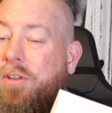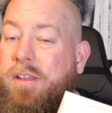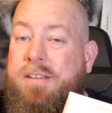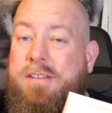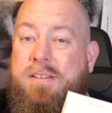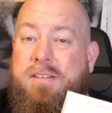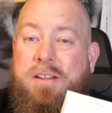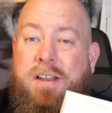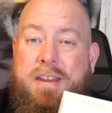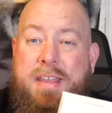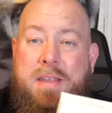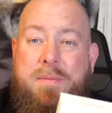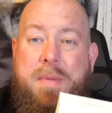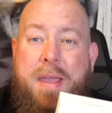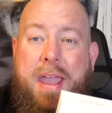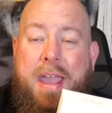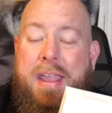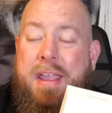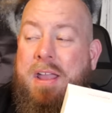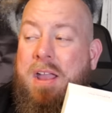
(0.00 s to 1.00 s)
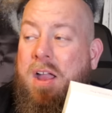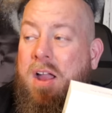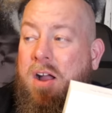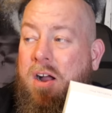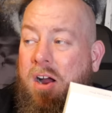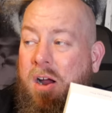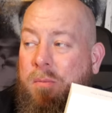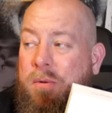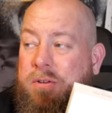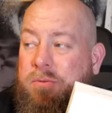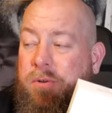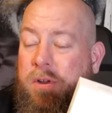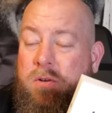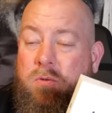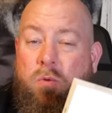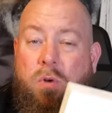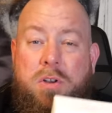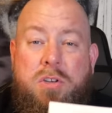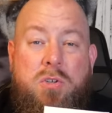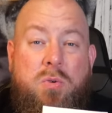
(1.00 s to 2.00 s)
listings on eBay are
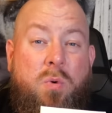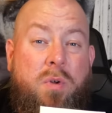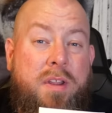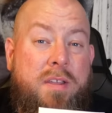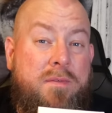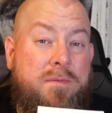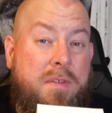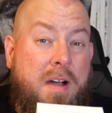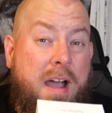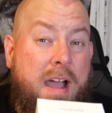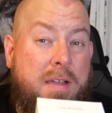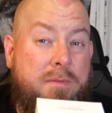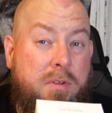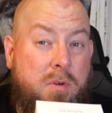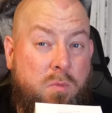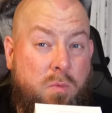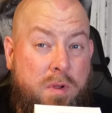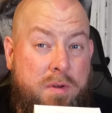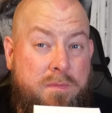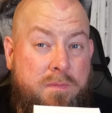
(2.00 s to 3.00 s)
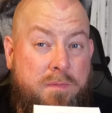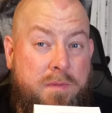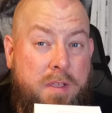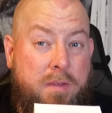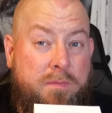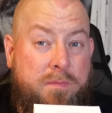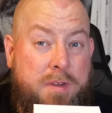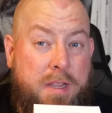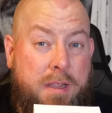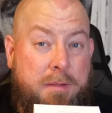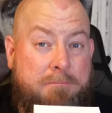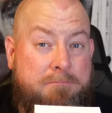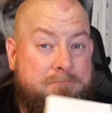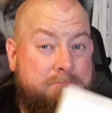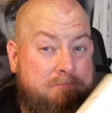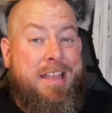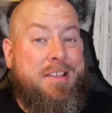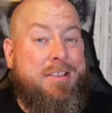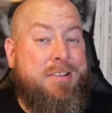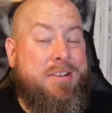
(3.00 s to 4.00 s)
between 125 and 150.
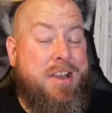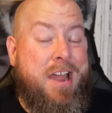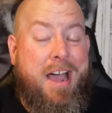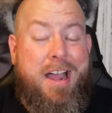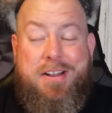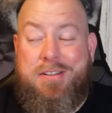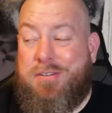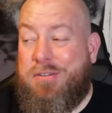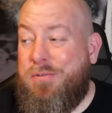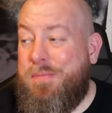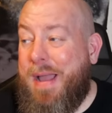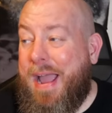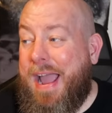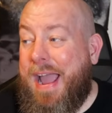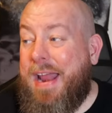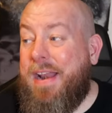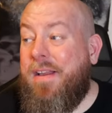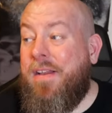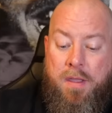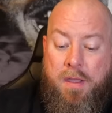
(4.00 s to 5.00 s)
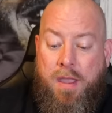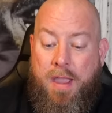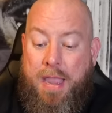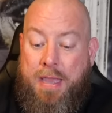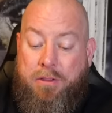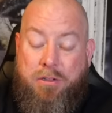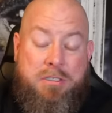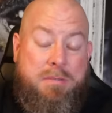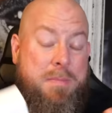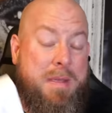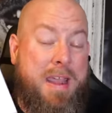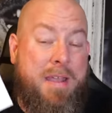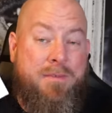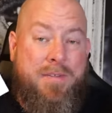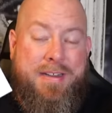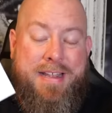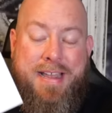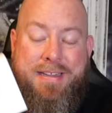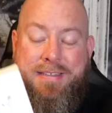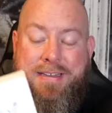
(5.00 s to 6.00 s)
Not too bad. It looked to be in
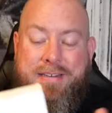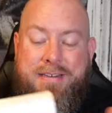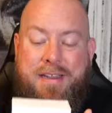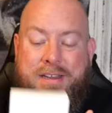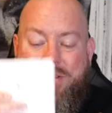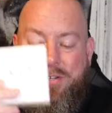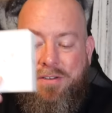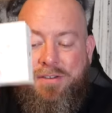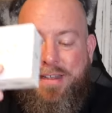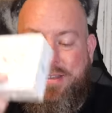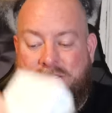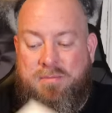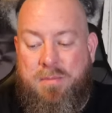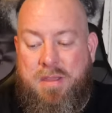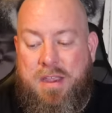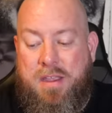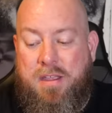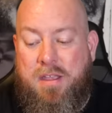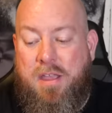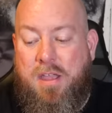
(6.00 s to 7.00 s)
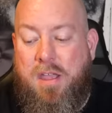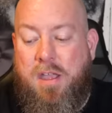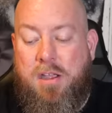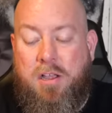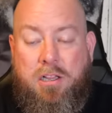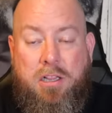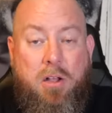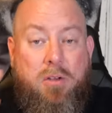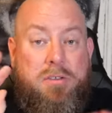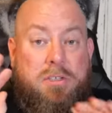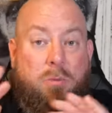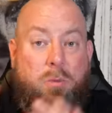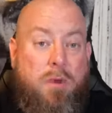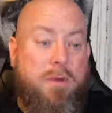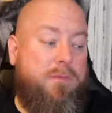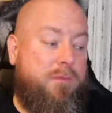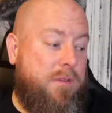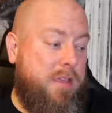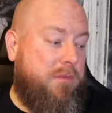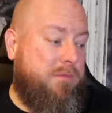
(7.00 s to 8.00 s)
fantastic condition. That's gonna be close to
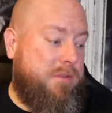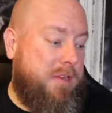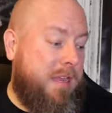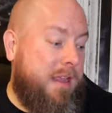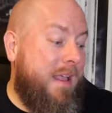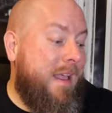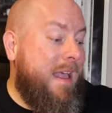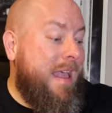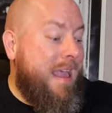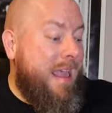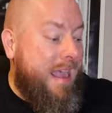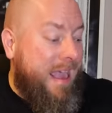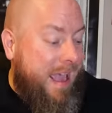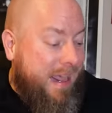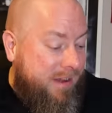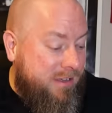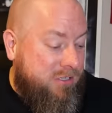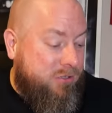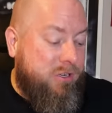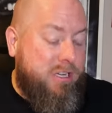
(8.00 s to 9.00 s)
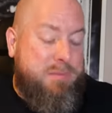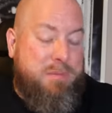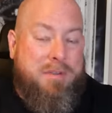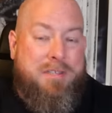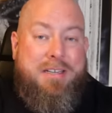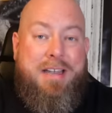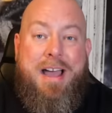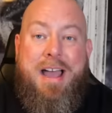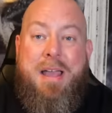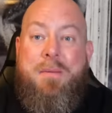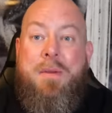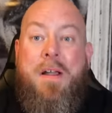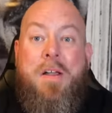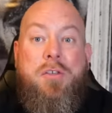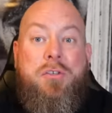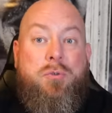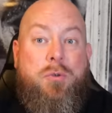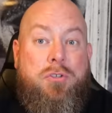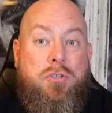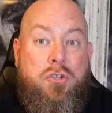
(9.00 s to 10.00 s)
150. And it's Christmas time,
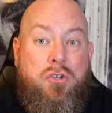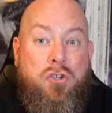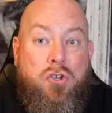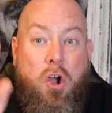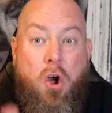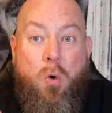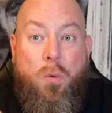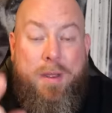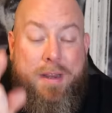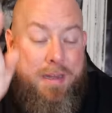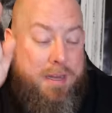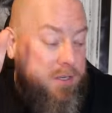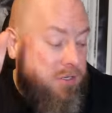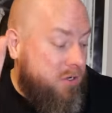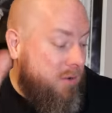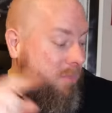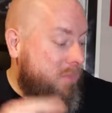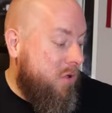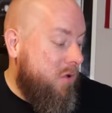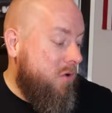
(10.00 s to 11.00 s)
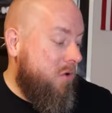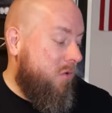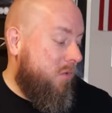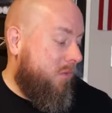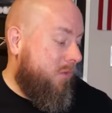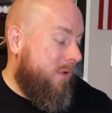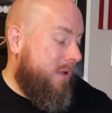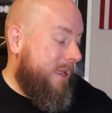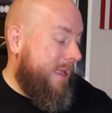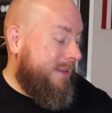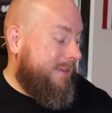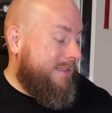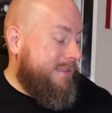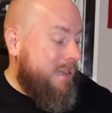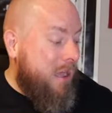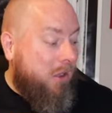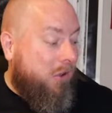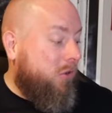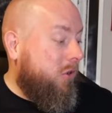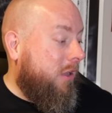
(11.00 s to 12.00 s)
so it's going to move. It's
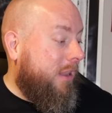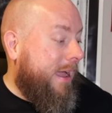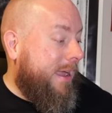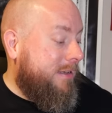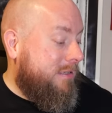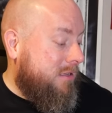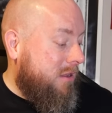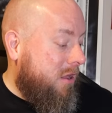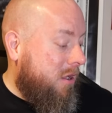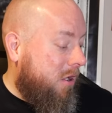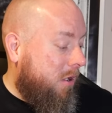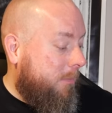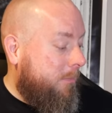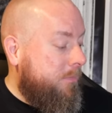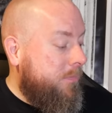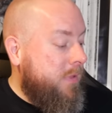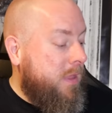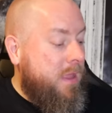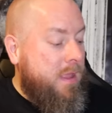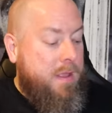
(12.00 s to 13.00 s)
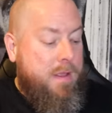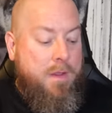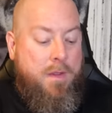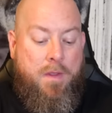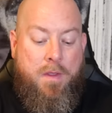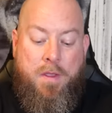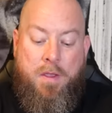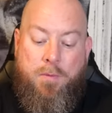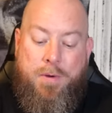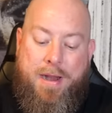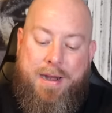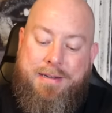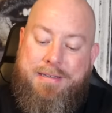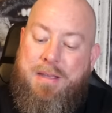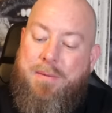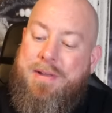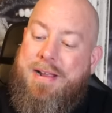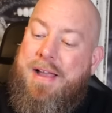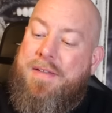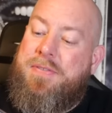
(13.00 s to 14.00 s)
not gonna last long. Right on
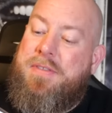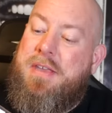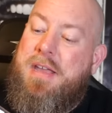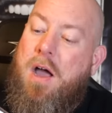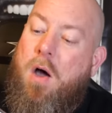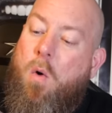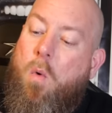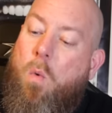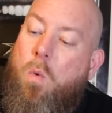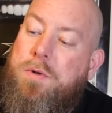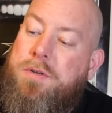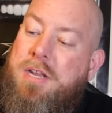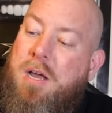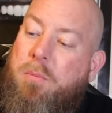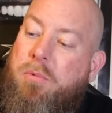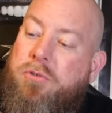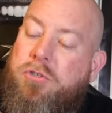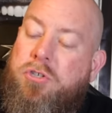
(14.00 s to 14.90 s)
top, we got the uh, Double